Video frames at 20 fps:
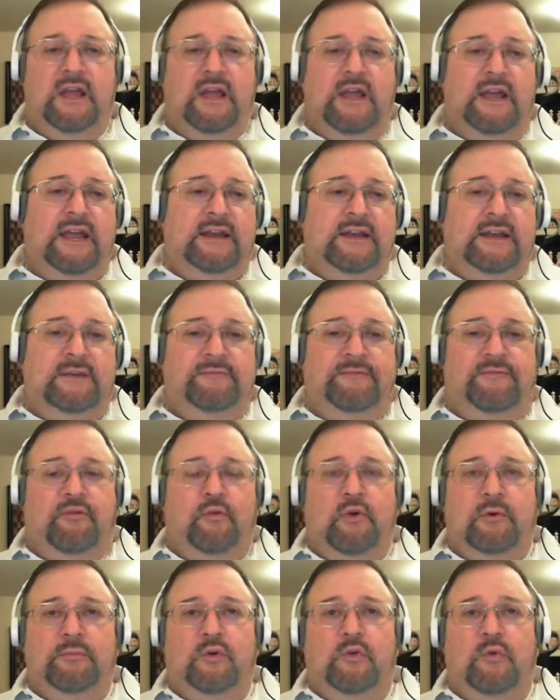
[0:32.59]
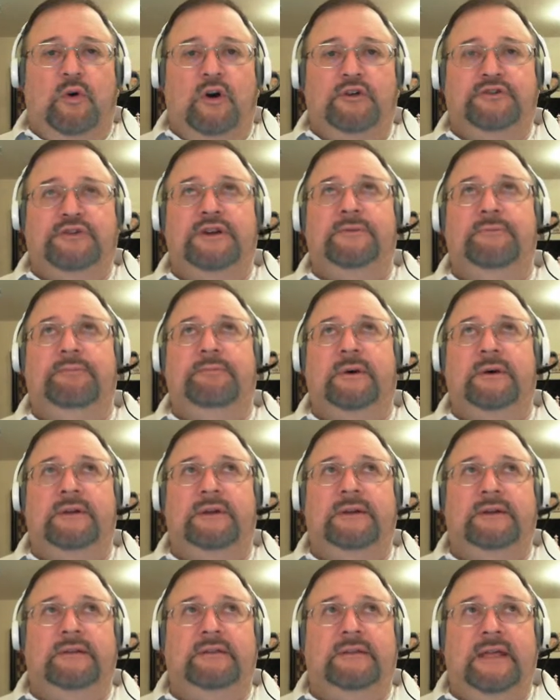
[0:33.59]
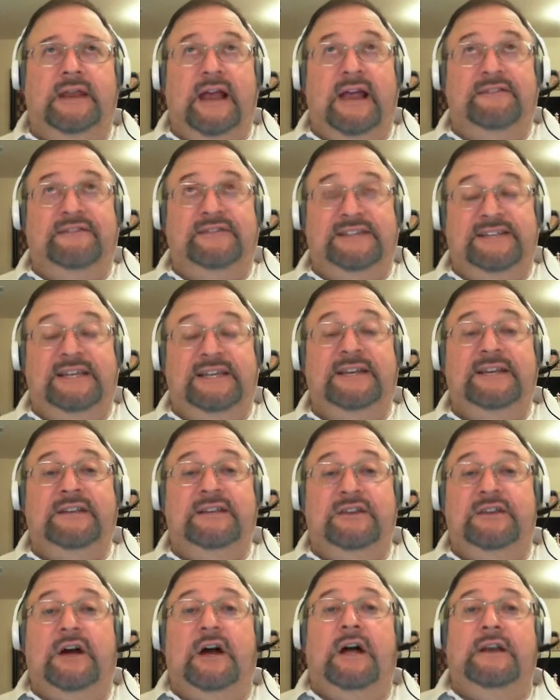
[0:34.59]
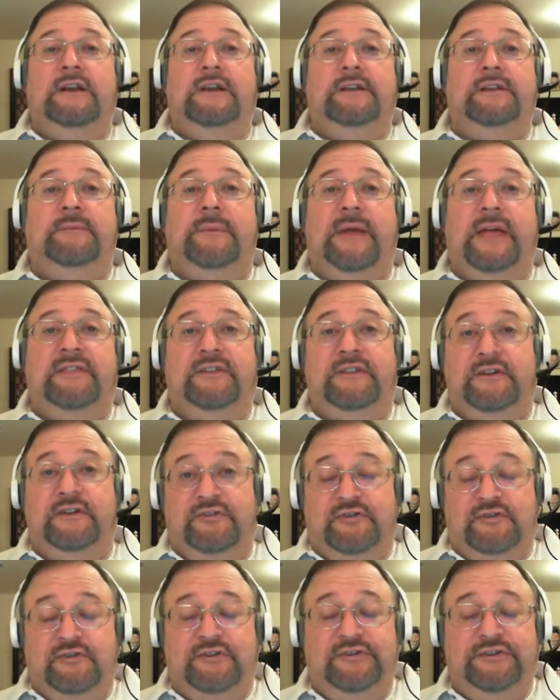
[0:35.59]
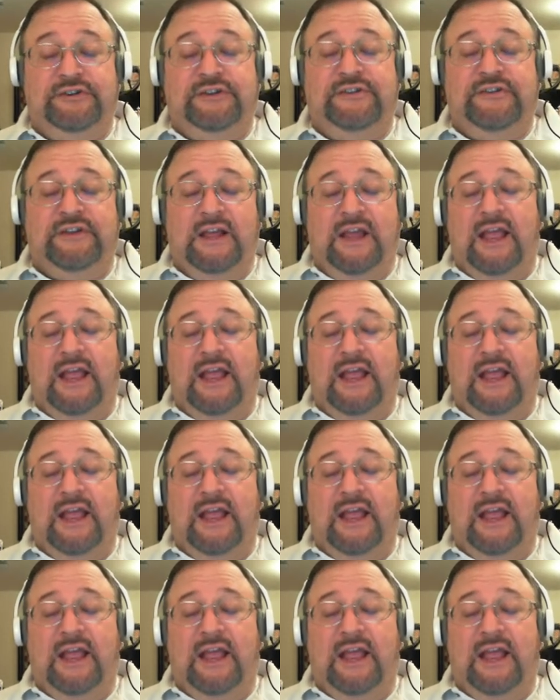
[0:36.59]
In informal worship that I've seen done in the Methodist churches,